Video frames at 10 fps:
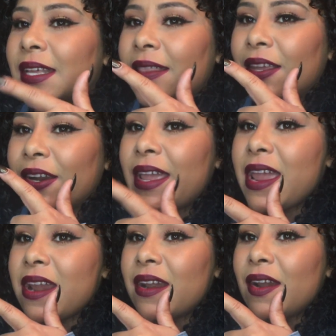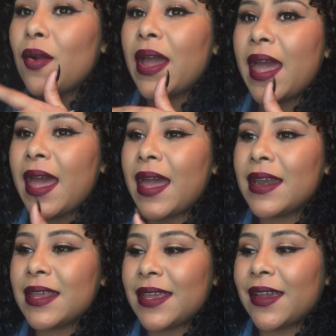they're here
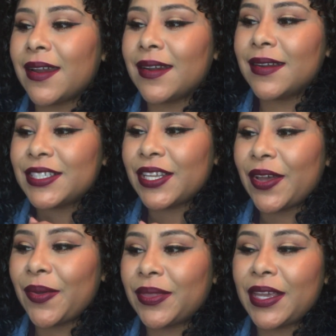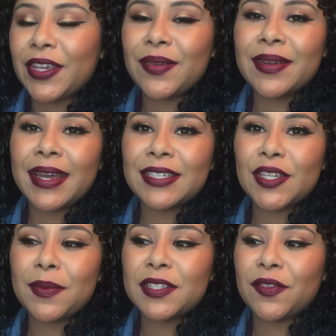and here. So thank you again
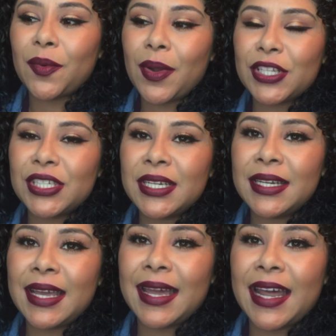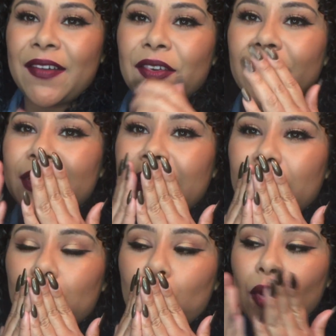so much for watching, and have a great day.